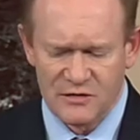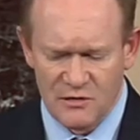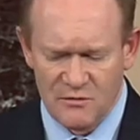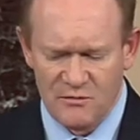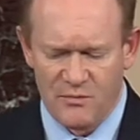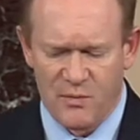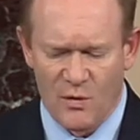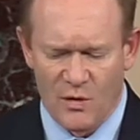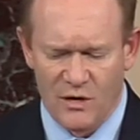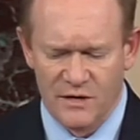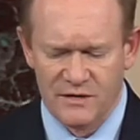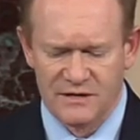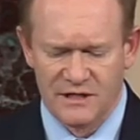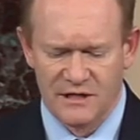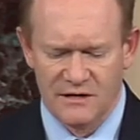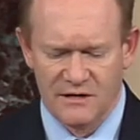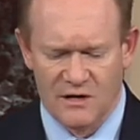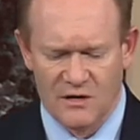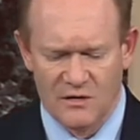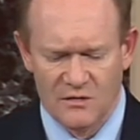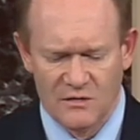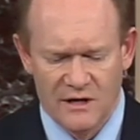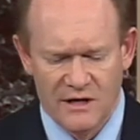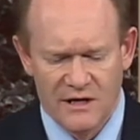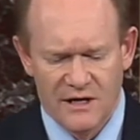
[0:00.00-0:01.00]
important to
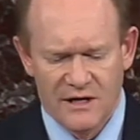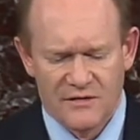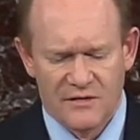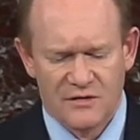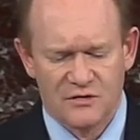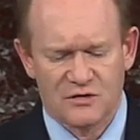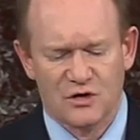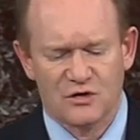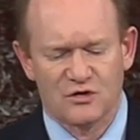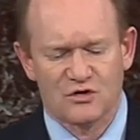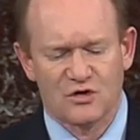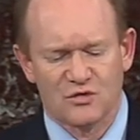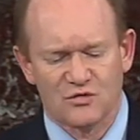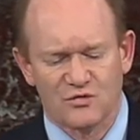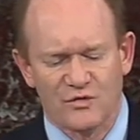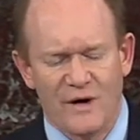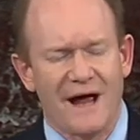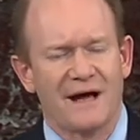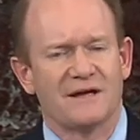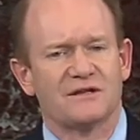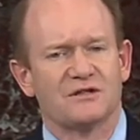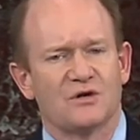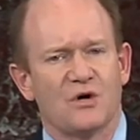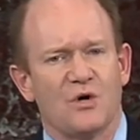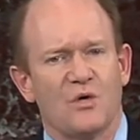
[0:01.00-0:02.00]
note there's a
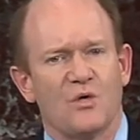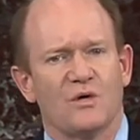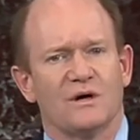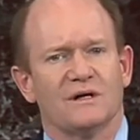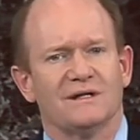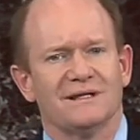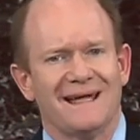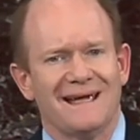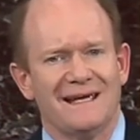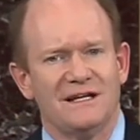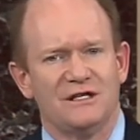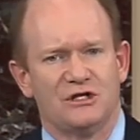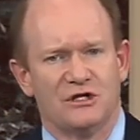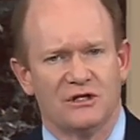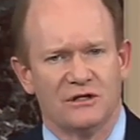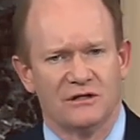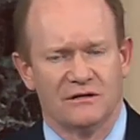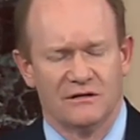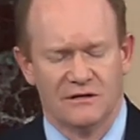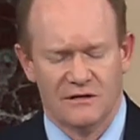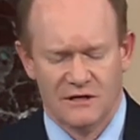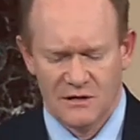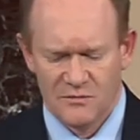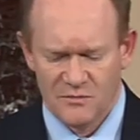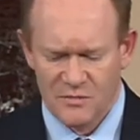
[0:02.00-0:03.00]
direct correlation
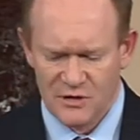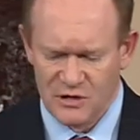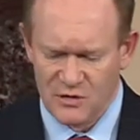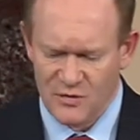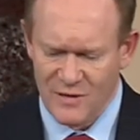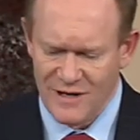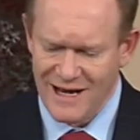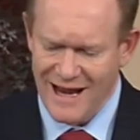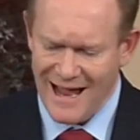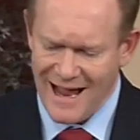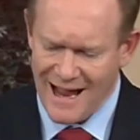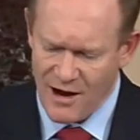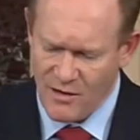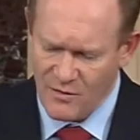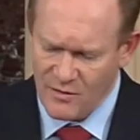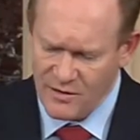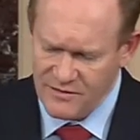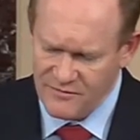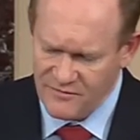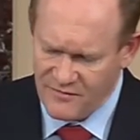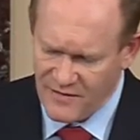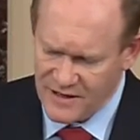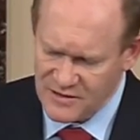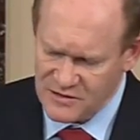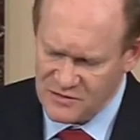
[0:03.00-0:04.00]
between our
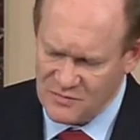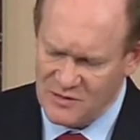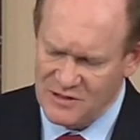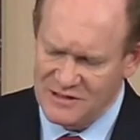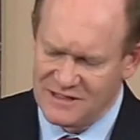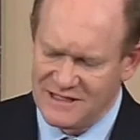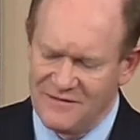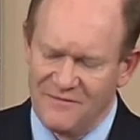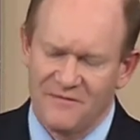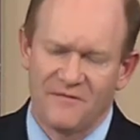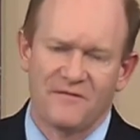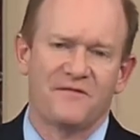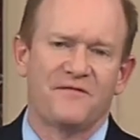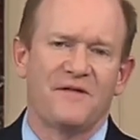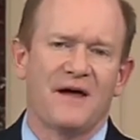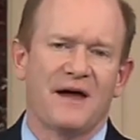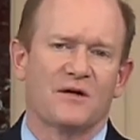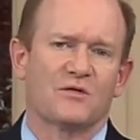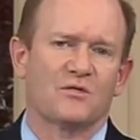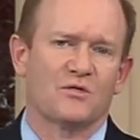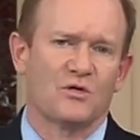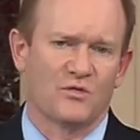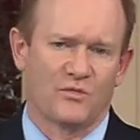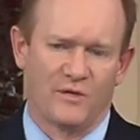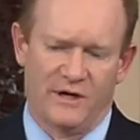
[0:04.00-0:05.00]
investments in
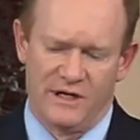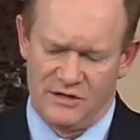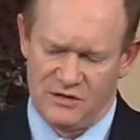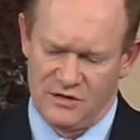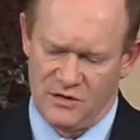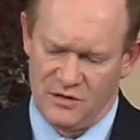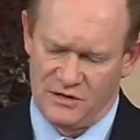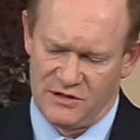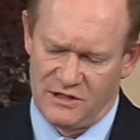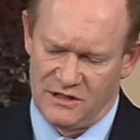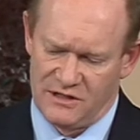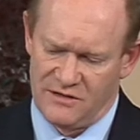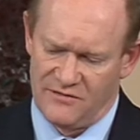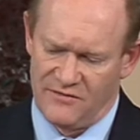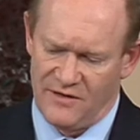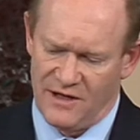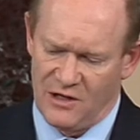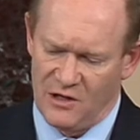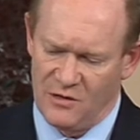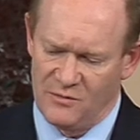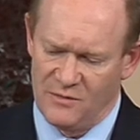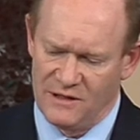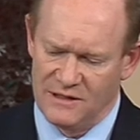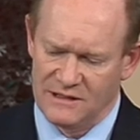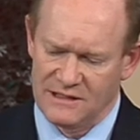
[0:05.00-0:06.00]
federal research and
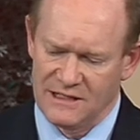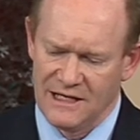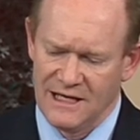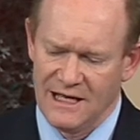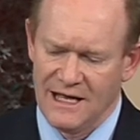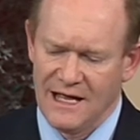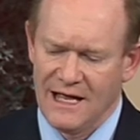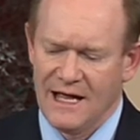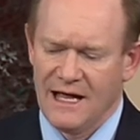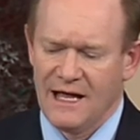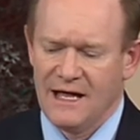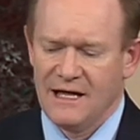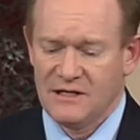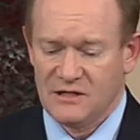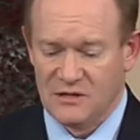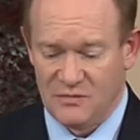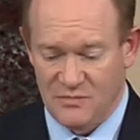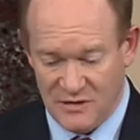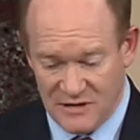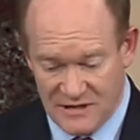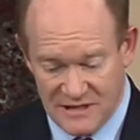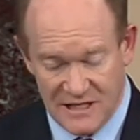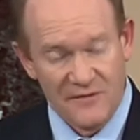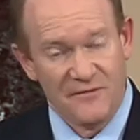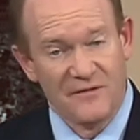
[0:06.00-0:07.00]
development,
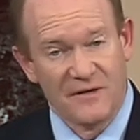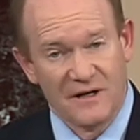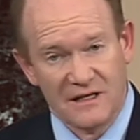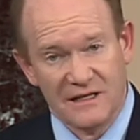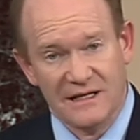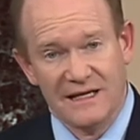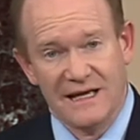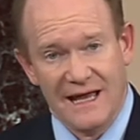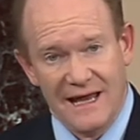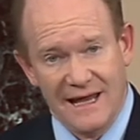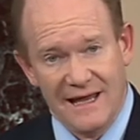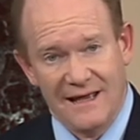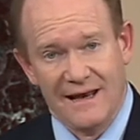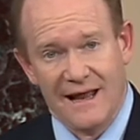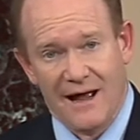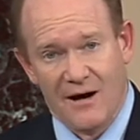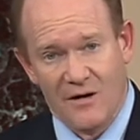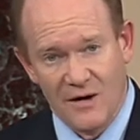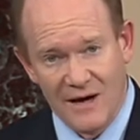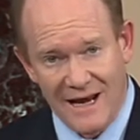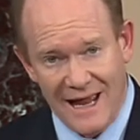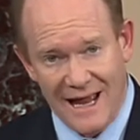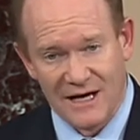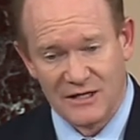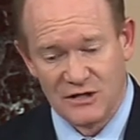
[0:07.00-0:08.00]
specifically in
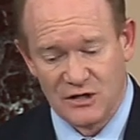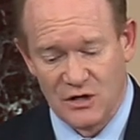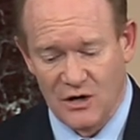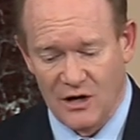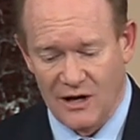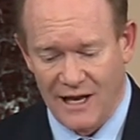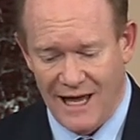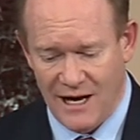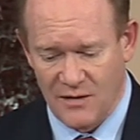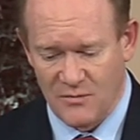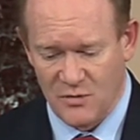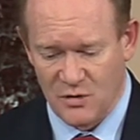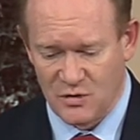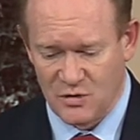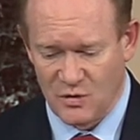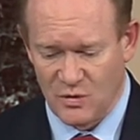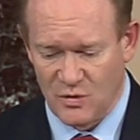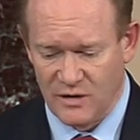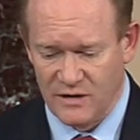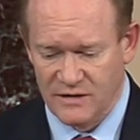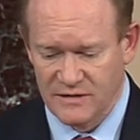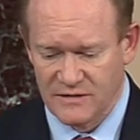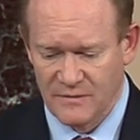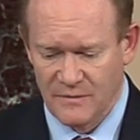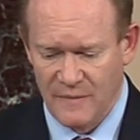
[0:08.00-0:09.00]
our national
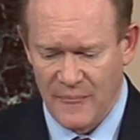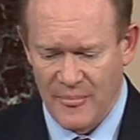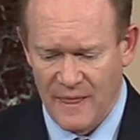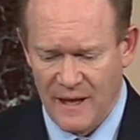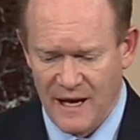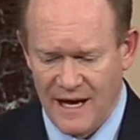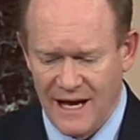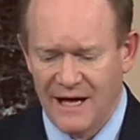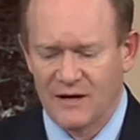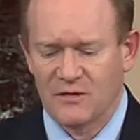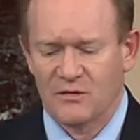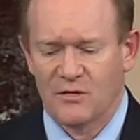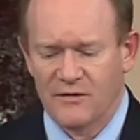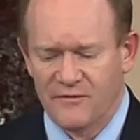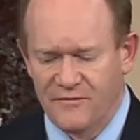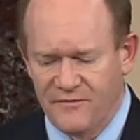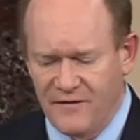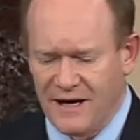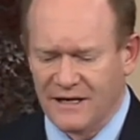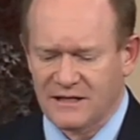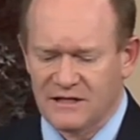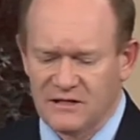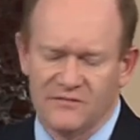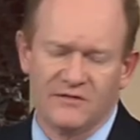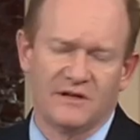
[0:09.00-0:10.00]
laboratories, and our
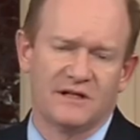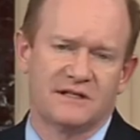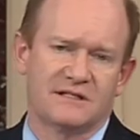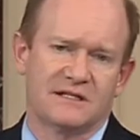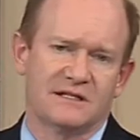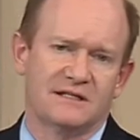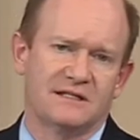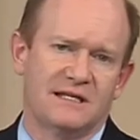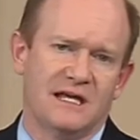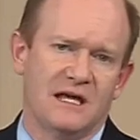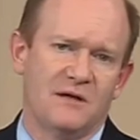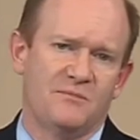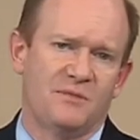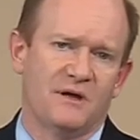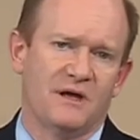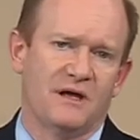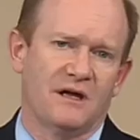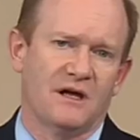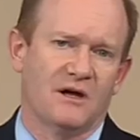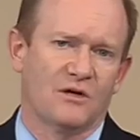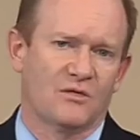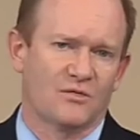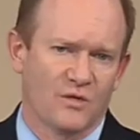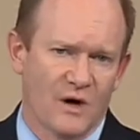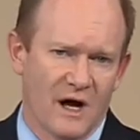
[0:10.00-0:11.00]
effectiveness in keeping
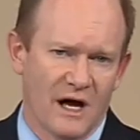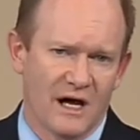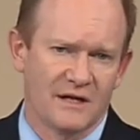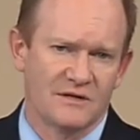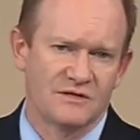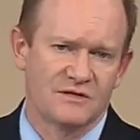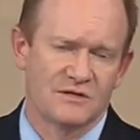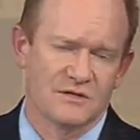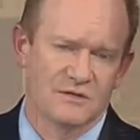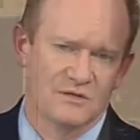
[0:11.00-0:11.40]
Iran's